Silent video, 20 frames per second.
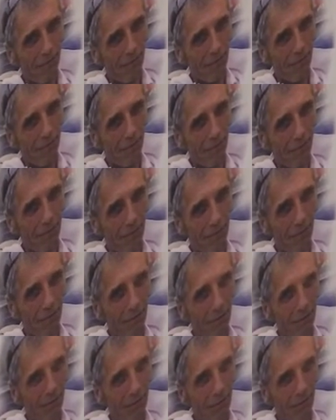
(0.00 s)
so I'm gonna put a
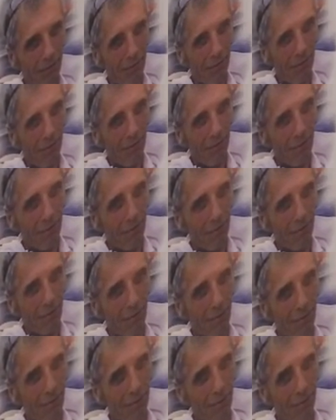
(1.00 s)
nice fresh cup of coffee in